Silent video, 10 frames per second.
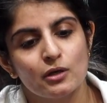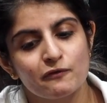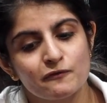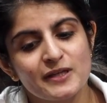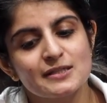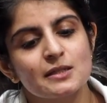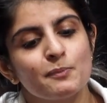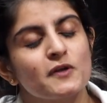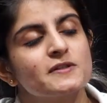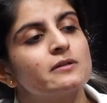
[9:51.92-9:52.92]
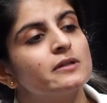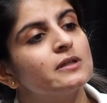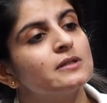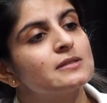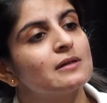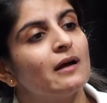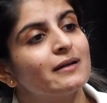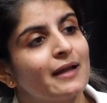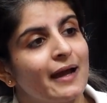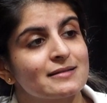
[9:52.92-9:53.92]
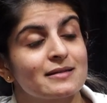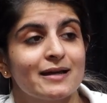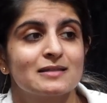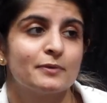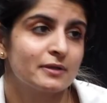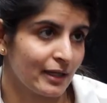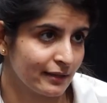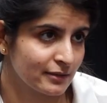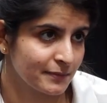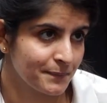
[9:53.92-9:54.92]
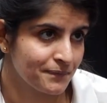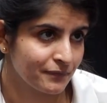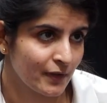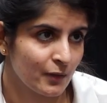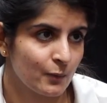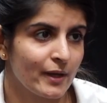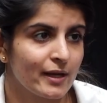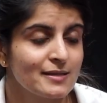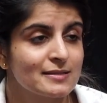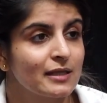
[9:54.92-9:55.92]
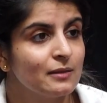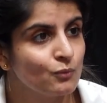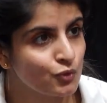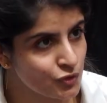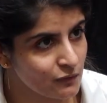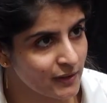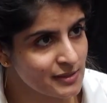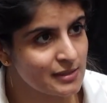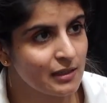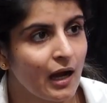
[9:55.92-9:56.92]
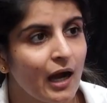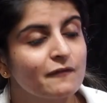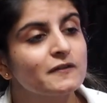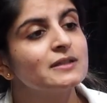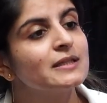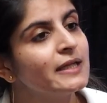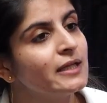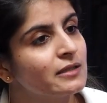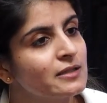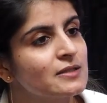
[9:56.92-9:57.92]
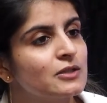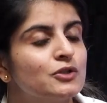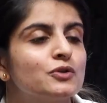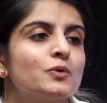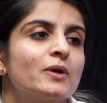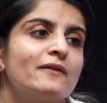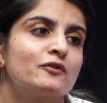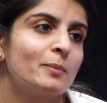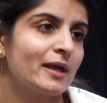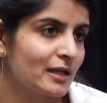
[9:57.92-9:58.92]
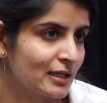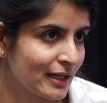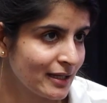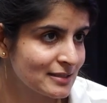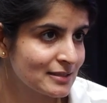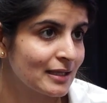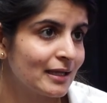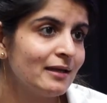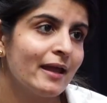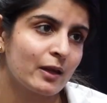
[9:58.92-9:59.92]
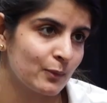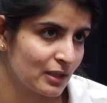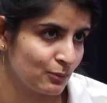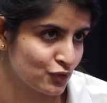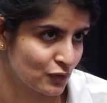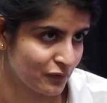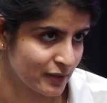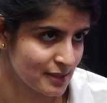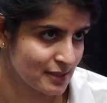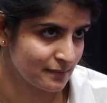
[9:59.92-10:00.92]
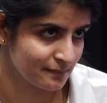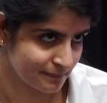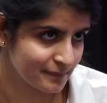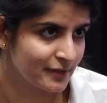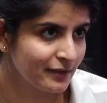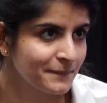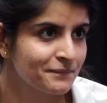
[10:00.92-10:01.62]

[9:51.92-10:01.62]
fixed deposit returns are taxed as per that. Whereas in mutual funds, after 3 years, you don't have to pay any tax in equity mutual funds. Yeah.